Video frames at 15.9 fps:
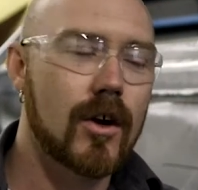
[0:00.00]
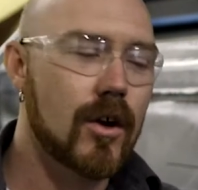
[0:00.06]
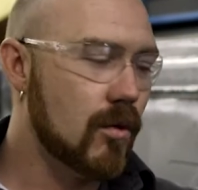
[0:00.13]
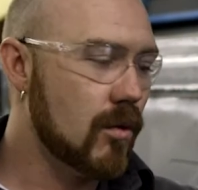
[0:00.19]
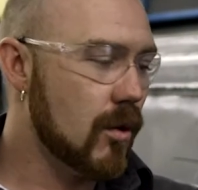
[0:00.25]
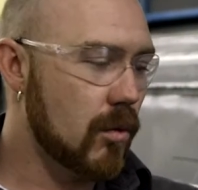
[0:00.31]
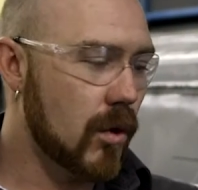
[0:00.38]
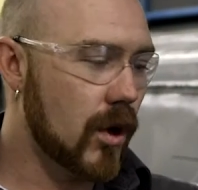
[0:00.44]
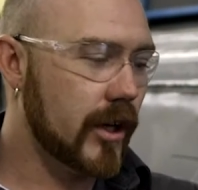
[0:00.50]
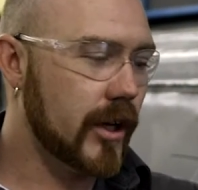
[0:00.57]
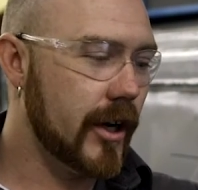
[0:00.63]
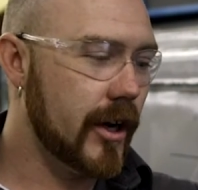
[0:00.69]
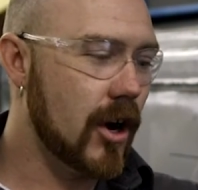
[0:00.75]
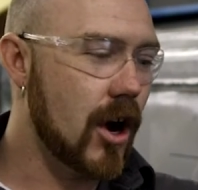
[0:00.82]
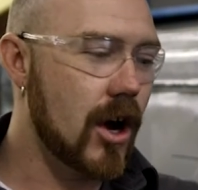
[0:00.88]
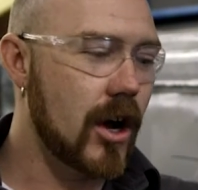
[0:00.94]
We're
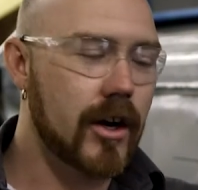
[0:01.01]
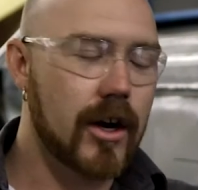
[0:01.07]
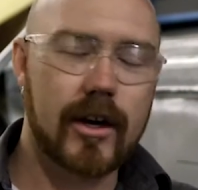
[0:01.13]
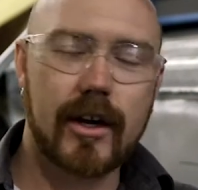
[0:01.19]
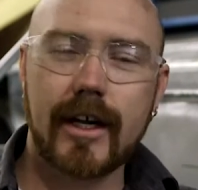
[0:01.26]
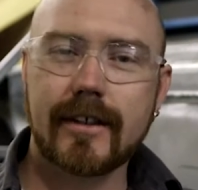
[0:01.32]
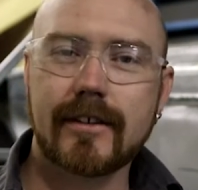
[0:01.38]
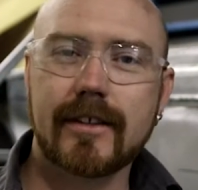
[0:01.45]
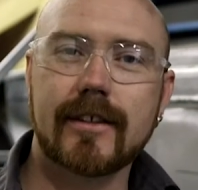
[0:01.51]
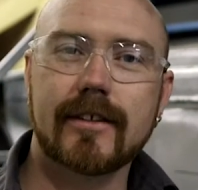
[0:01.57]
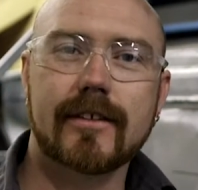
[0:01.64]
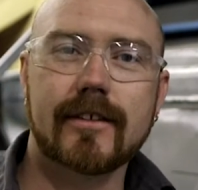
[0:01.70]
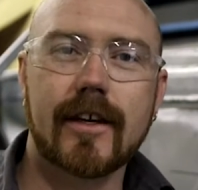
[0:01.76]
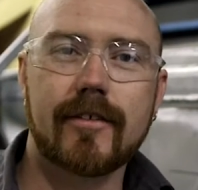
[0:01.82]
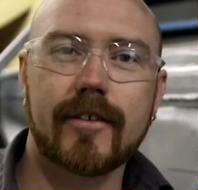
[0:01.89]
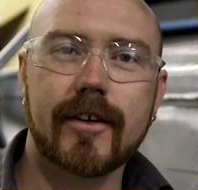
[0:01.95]
working on our
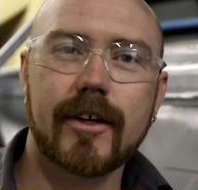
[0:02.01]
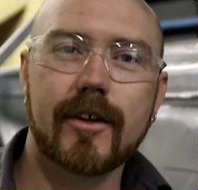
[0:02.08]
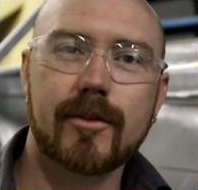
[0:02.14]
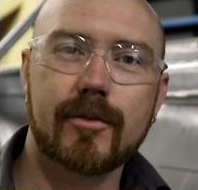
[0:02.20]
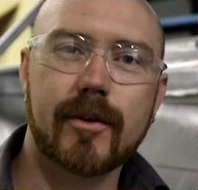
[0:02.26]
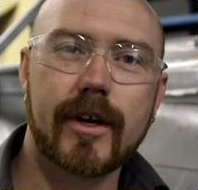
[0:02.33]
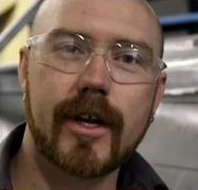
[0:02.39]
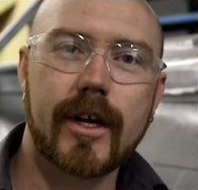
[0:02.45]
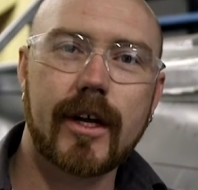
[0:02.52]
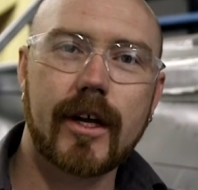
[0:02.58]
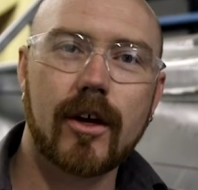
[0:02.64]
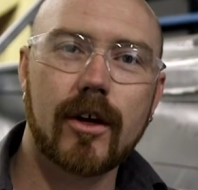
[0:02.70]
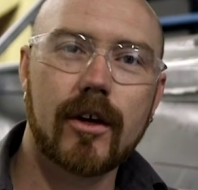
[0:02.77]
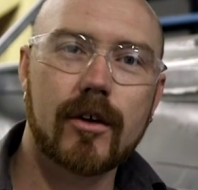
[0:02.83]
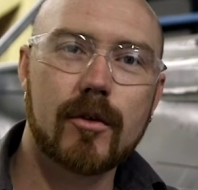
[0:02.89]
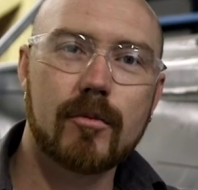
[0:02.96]

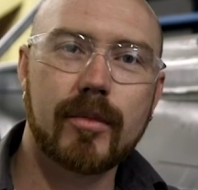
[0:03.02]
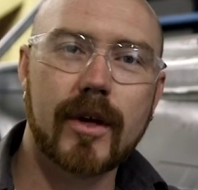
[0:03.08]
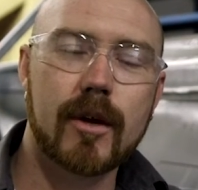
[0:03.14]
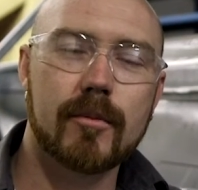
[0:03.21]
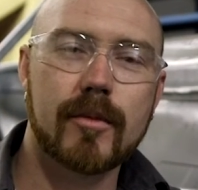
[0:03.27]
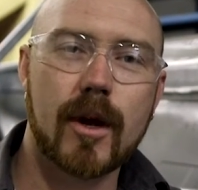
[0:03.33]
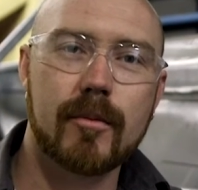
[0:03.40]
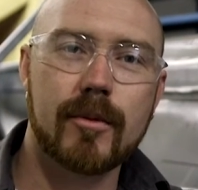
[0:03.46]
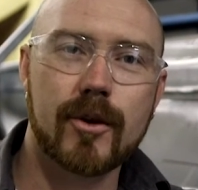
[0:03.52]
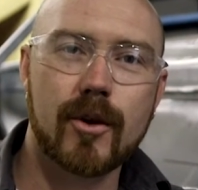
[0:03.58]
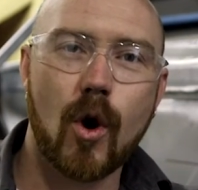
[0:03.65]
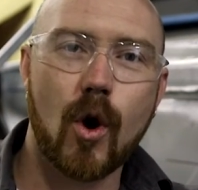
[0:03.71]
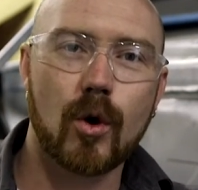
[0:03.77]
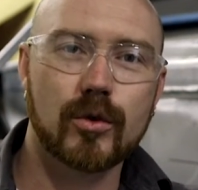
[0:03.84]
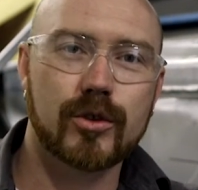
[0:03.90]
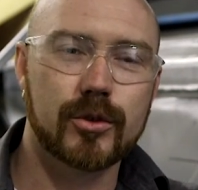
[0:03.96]
1973
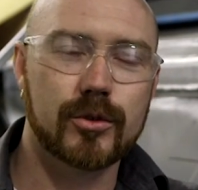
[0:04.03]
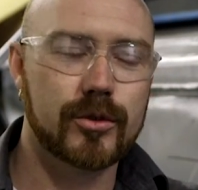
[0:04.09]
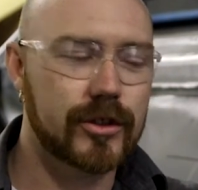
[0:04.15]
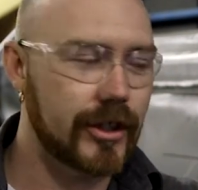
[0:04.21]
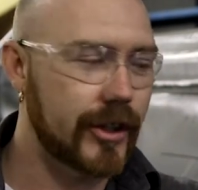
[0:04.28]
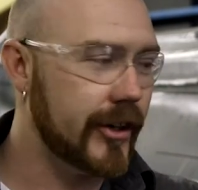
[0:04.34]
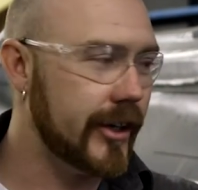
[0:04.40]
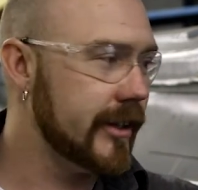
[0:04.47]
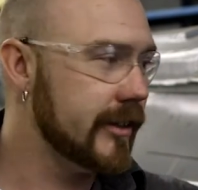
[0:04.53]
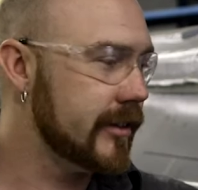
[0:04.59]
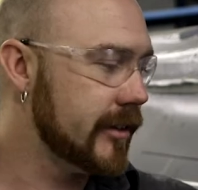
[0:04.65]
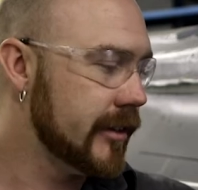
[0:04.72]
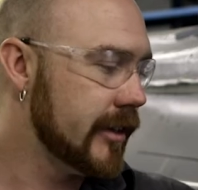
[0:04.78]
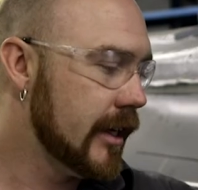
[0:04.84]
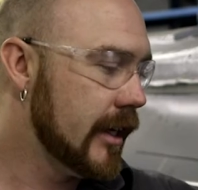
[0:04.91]
BMW 02 series.